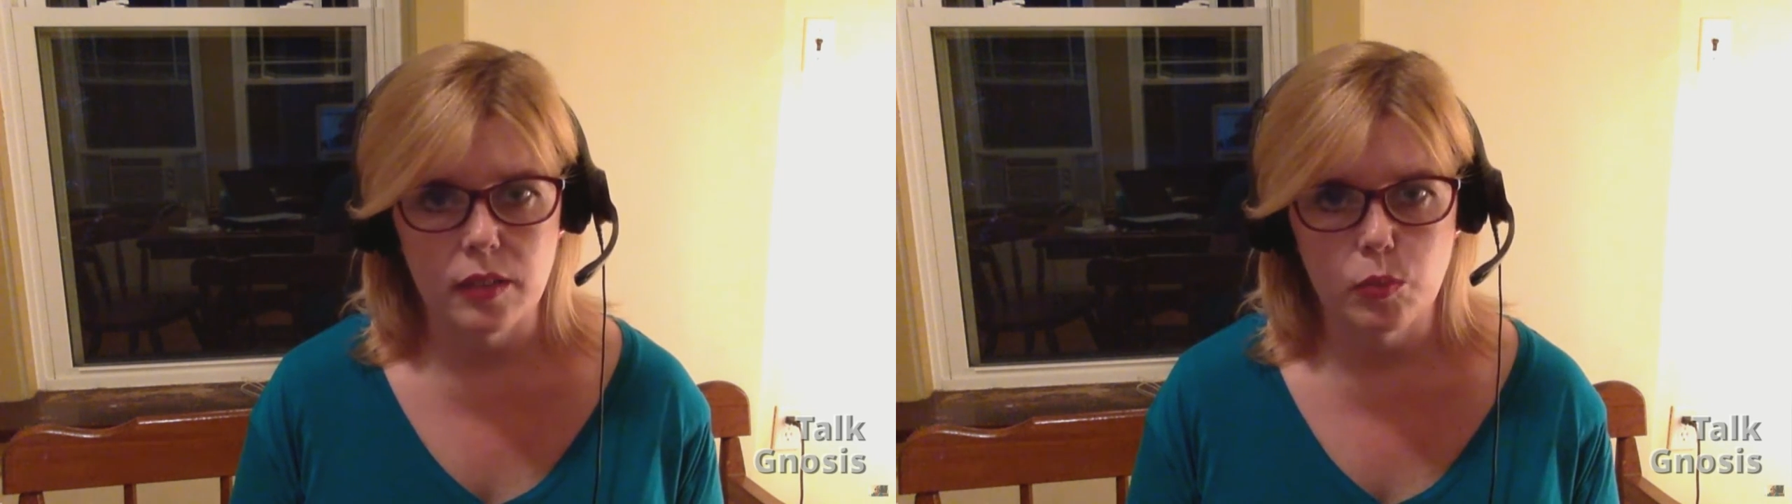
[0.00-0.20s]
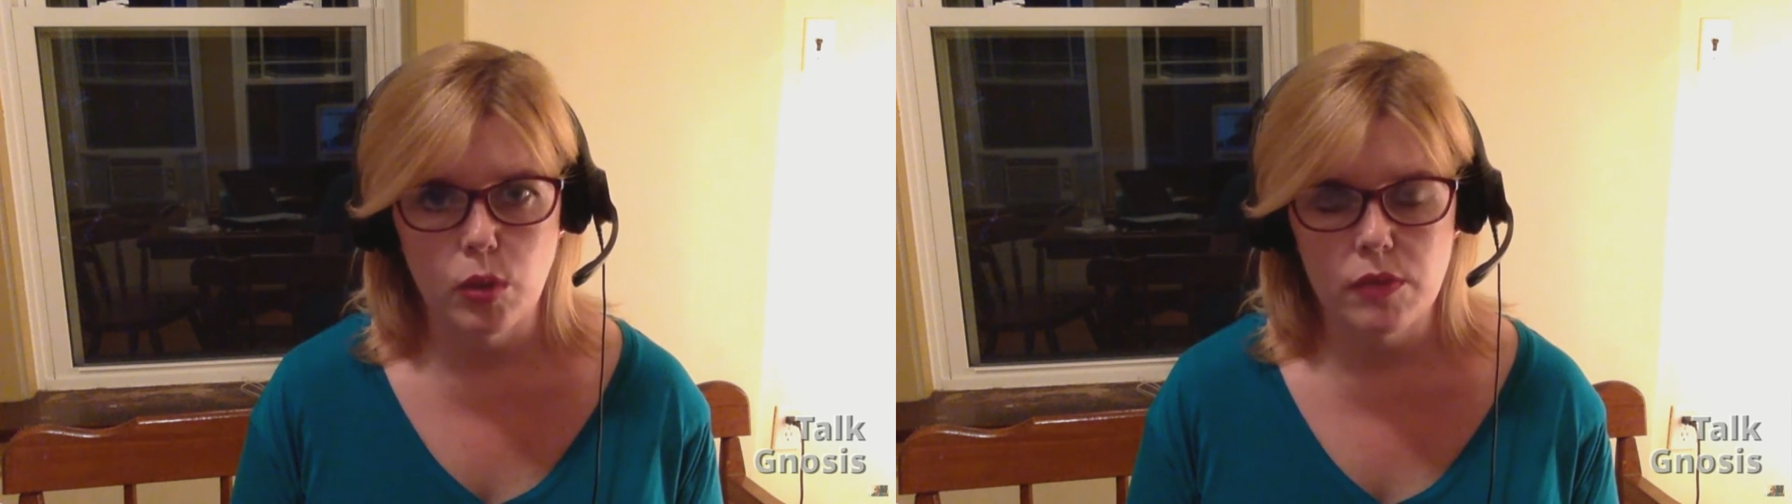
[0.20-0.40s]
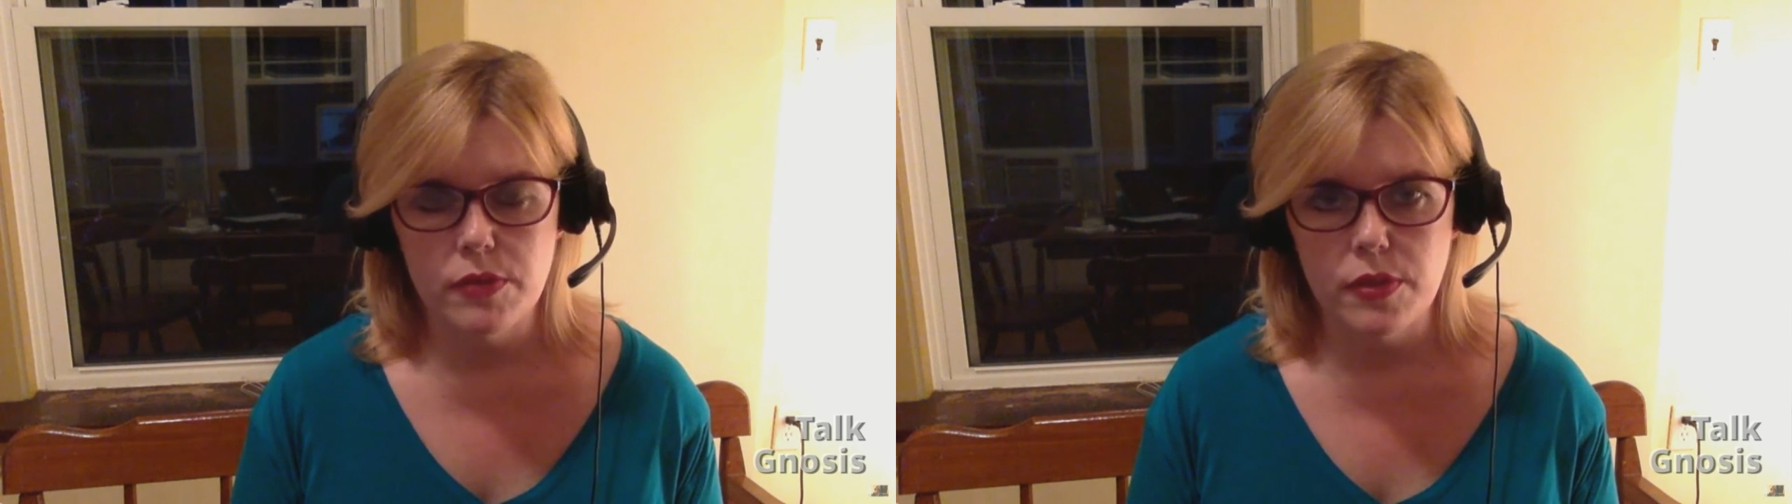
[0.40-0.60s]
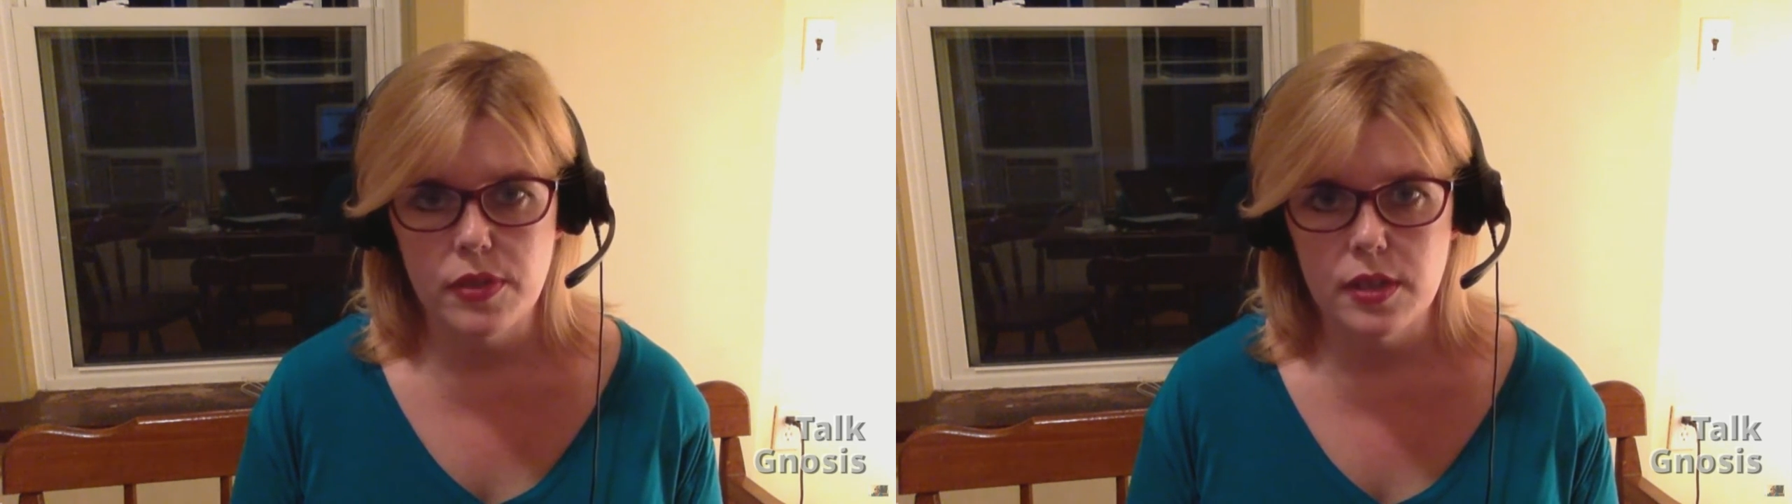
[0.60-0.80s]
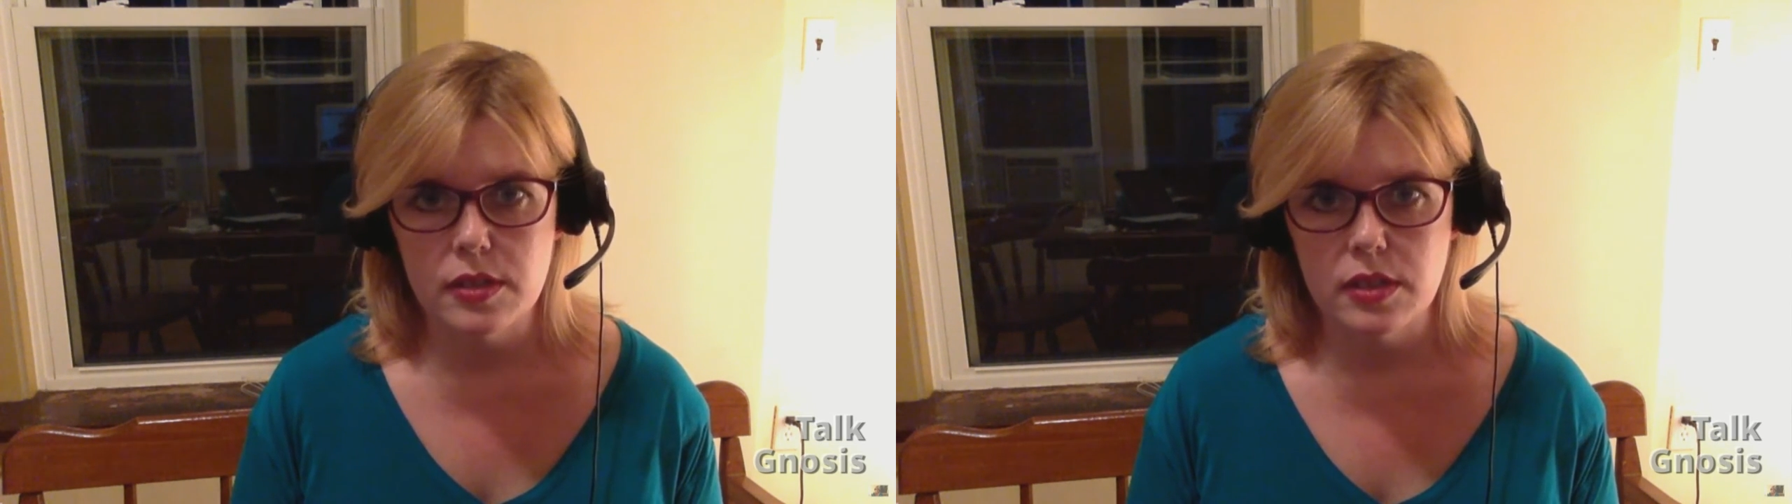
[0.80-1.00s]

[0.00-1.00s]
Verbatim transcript: And one of the things